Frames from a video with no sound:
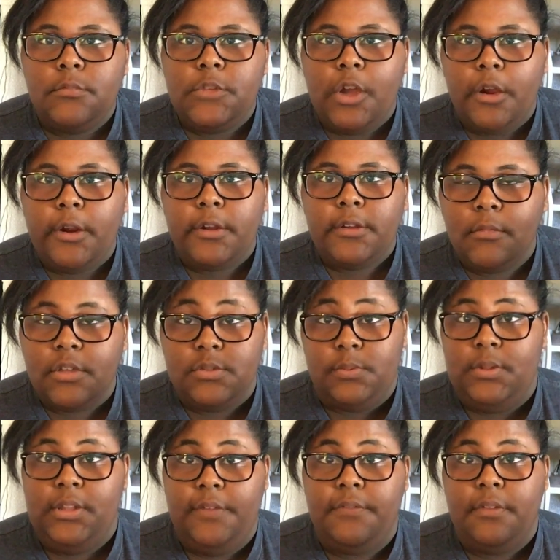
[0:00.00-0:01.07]
dark, because
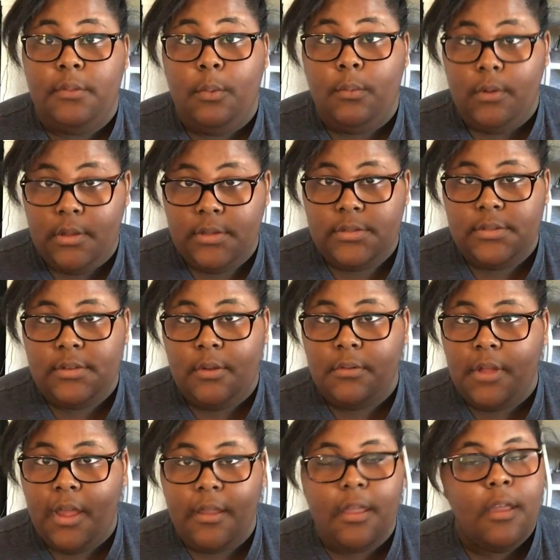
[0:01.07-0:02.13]
we lived in the woods, so
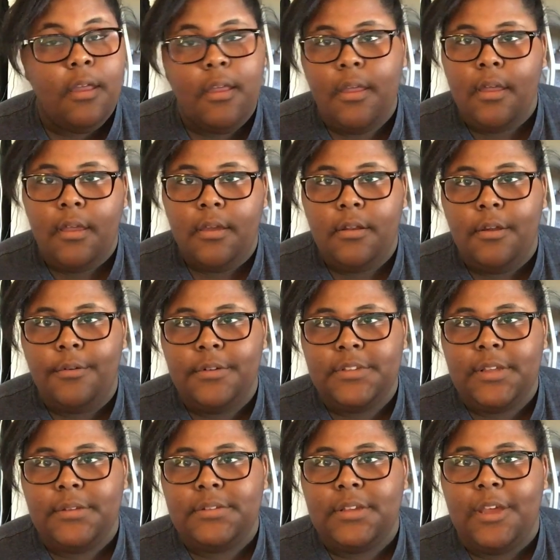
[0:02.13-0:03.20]
like no
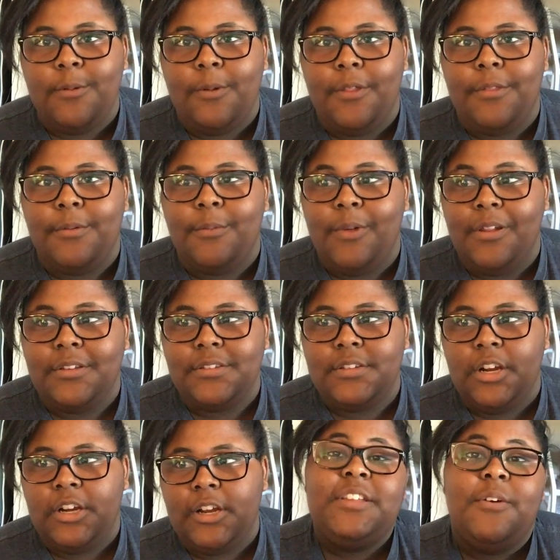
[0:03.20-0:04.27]
one's outside while it's
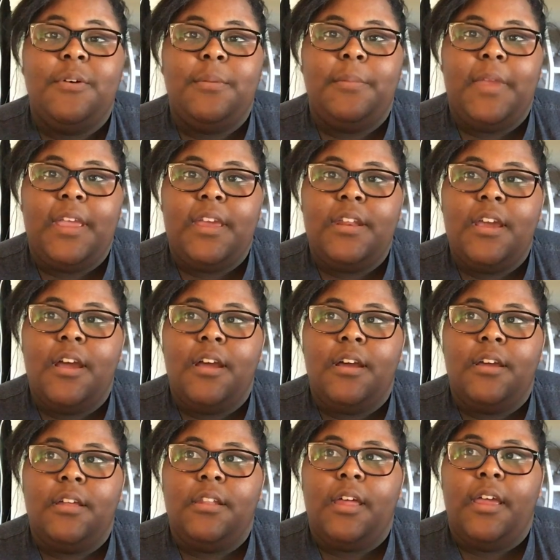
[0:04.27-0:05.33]
dark. So in
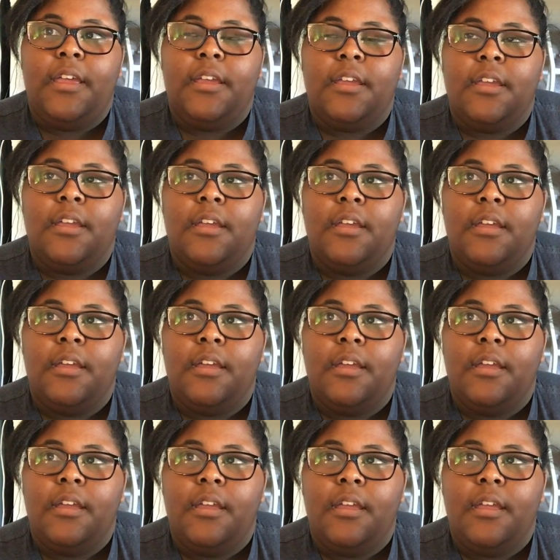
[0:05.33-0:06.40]
manhunt, like,
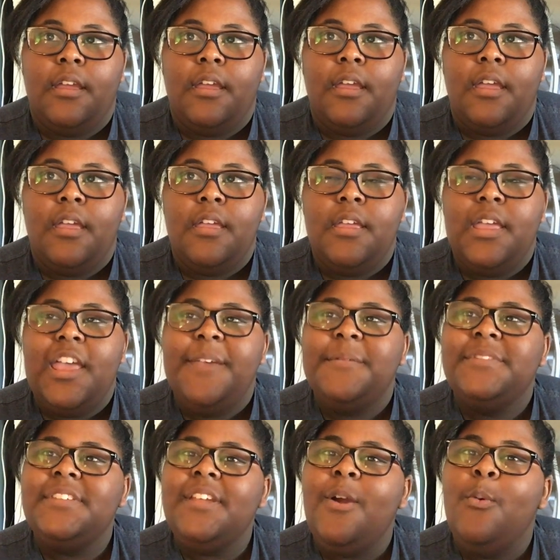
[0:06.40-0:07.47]
it
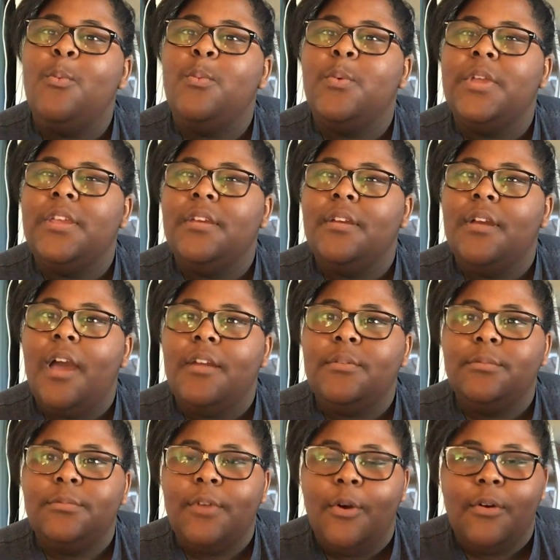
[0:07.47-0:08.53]
was like a weird, I
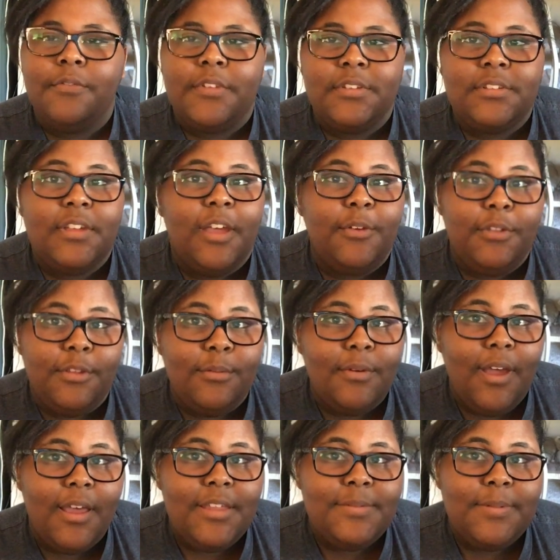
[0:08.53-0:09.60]
don't know if this is how you
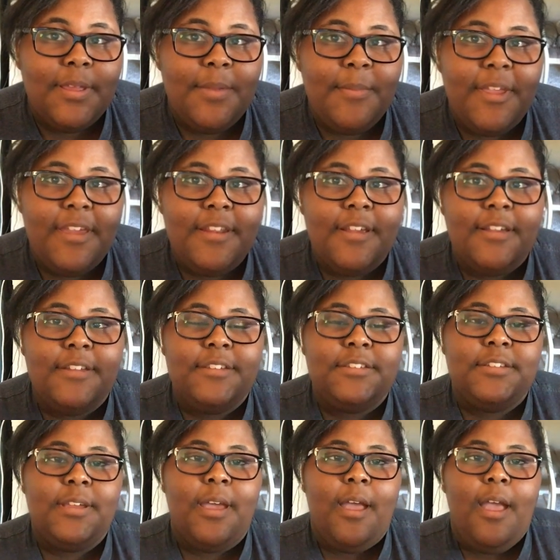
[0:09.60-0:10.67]
guys play
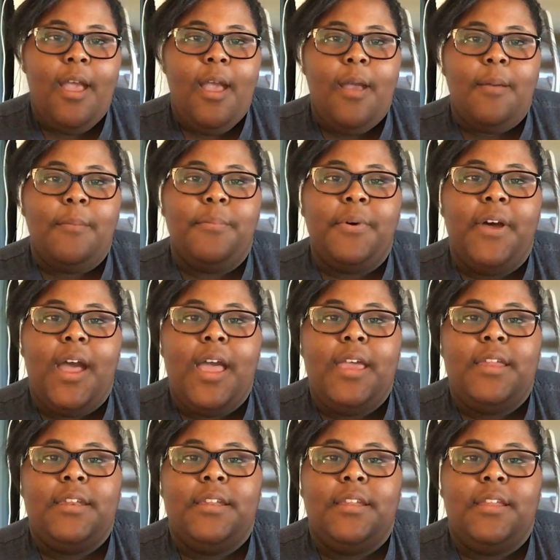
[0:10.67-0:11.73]
manhunt, but
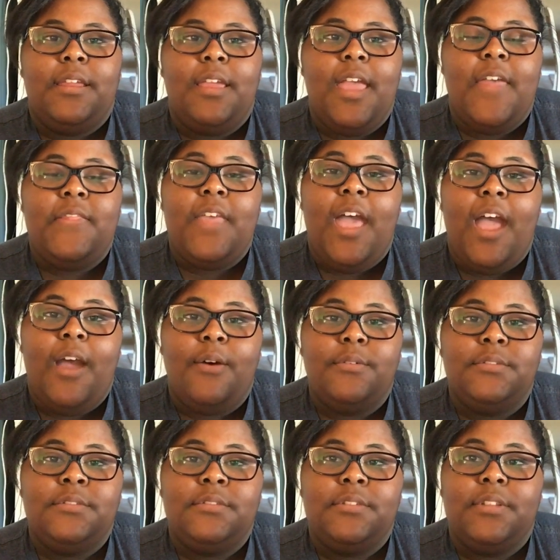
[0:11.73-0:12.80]
in the
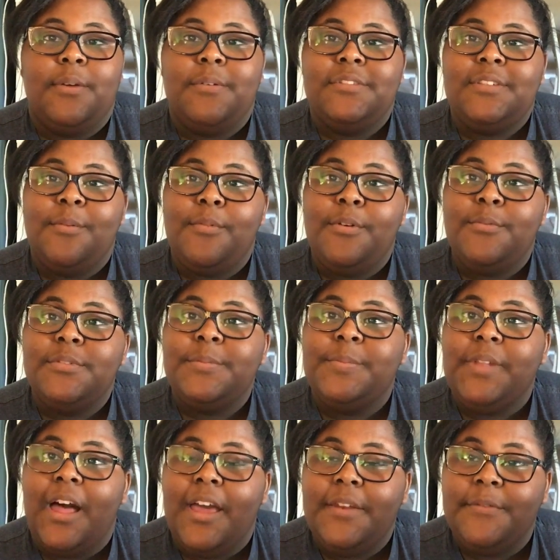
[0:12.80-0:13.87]
house there was someone who was
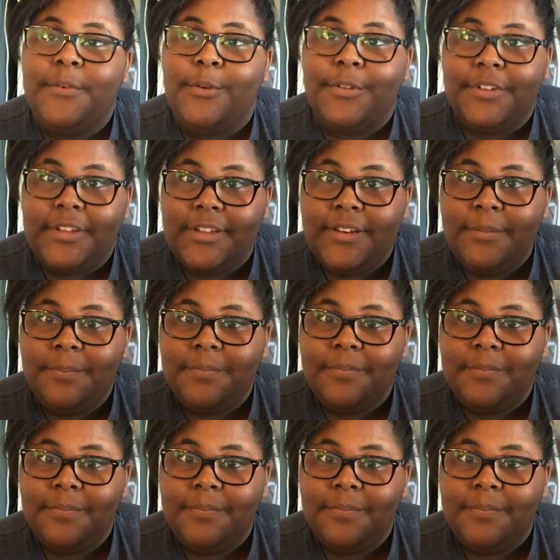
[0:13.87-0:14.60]
blindfolded,